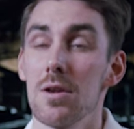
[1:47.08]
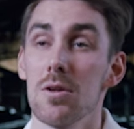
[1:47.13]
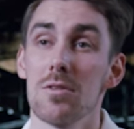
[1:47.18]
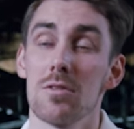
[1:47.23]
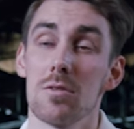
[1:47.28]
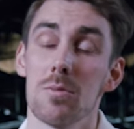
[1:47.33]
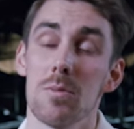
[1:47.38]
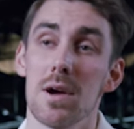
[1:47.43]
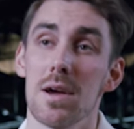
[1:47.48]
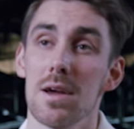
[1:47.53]

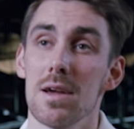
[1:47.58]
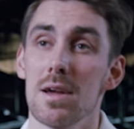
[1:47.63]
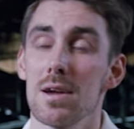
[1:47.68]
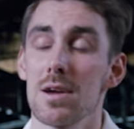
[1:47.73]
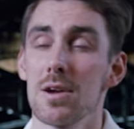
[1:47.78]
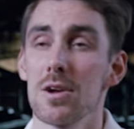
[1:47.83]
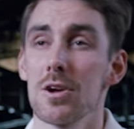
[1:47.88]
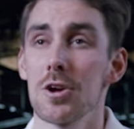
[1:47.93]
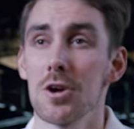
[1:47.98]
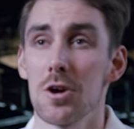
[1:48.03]
also my
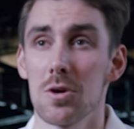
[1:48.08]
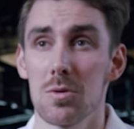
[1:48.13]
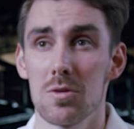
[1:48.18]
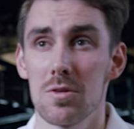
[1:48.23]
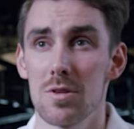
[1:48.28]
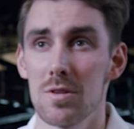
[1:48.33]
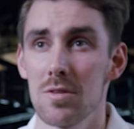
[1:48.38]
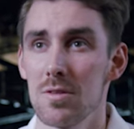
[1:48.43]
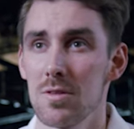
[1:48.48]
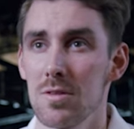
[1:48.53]

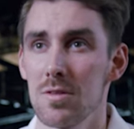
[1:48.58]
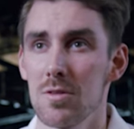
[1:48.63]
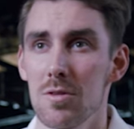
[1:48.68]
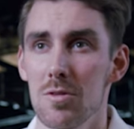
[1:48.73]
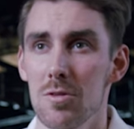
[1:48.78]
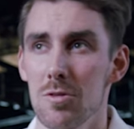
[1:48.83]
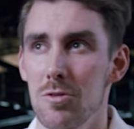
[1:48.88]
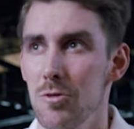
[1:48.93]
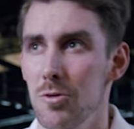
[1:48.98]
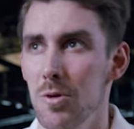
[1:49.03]
coaches
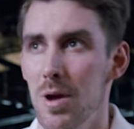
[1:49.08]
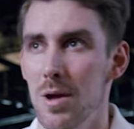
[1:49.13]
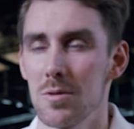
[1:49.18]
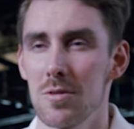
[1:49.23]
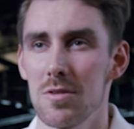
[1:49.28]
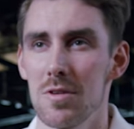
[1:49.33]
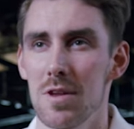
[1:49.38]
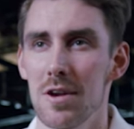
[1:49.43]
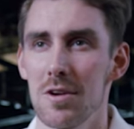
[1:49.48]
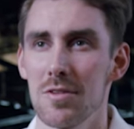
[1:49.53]
throughout
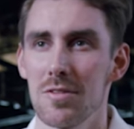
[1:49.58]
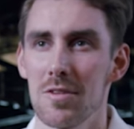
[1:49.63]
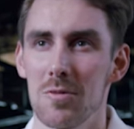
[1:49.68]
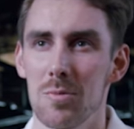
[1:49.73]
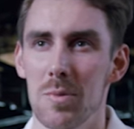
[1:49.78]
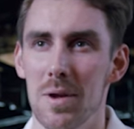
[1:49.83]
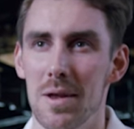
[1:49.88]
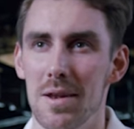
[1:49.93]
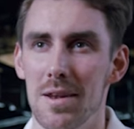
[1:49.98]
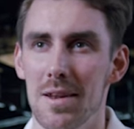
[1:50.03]
the years has
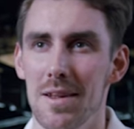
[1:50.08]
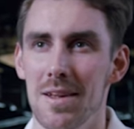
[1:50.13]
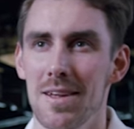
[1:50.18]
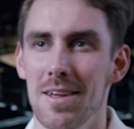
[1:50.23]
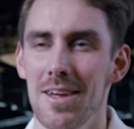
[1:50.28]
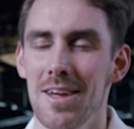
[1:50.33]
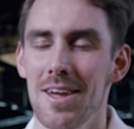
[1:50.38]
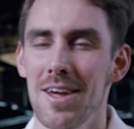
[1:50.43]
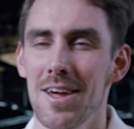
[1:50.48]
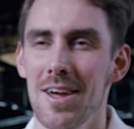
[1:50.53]
been
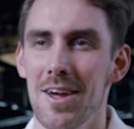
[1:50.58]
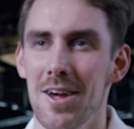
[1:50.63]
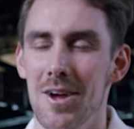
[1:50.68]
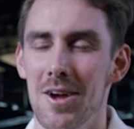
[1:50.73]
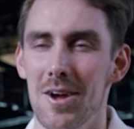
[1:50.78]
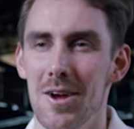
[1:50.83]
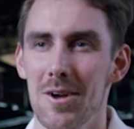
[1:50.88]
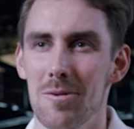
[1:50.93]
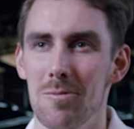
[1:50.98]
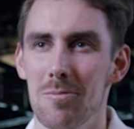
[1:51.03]

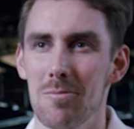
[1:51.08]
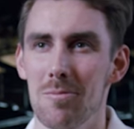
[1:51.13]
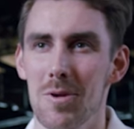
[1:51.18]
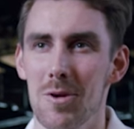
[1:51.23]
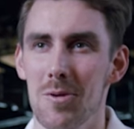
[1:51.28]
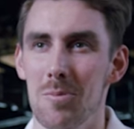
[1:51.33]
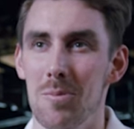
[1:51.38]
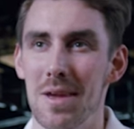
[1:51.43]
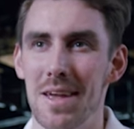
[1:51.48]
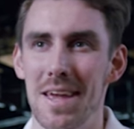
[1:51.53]

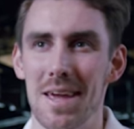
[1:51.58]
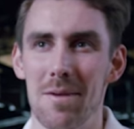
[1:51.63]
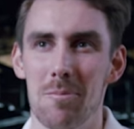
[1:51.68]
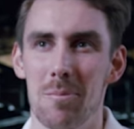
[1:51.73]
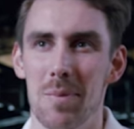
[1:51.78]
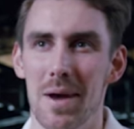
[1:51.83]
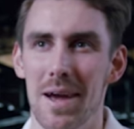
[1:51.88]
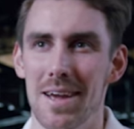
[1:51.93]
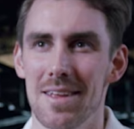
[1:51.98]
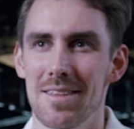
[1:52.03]
a big
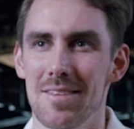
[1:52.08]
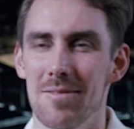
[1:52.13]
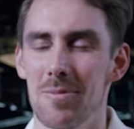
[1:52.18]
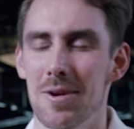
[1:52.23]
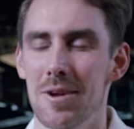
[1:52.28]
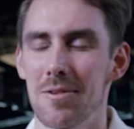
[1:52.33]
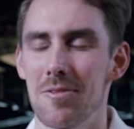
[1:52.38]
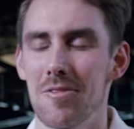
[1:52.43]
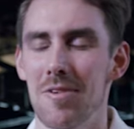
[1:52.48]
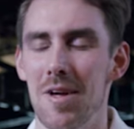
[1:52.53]
impact in
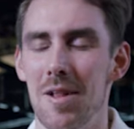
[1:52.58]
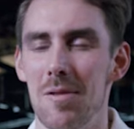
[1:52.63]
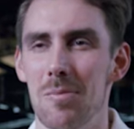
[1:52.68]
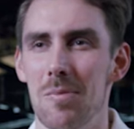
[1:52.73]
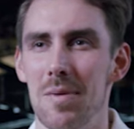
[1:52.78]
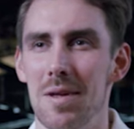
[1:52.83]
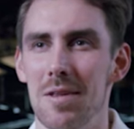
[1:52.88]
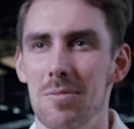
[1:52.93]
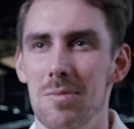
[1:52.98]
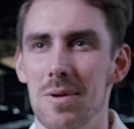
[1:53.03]
my
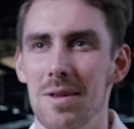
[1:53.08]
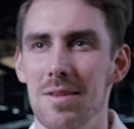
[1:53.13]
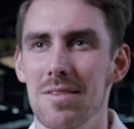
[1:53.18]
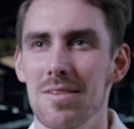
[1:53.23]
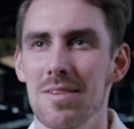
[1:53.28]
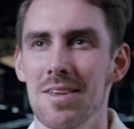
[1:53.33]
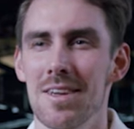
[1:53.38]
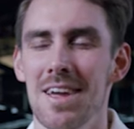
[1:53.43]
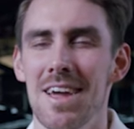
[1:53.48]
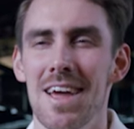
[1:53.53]
development,
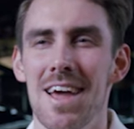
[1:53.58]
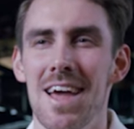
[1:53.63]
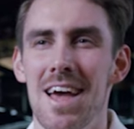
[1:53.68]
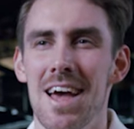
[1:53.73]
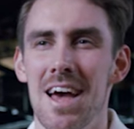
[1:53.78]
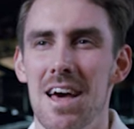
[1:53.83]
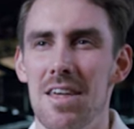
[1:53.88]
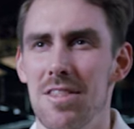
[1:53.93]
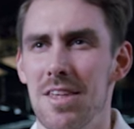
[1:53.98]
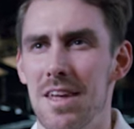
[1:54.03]
but
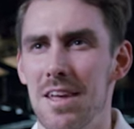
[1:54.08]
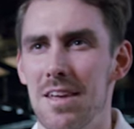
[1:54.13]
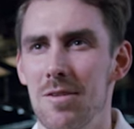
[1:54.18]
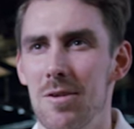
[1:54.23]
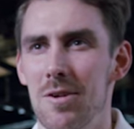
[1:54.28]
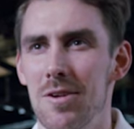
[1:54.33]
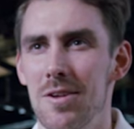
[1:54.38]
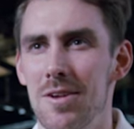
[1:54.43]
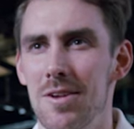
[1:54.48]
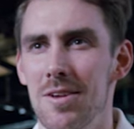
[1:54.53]
I
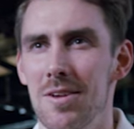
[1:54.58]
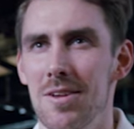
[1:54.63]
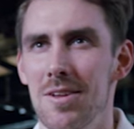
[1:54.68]
think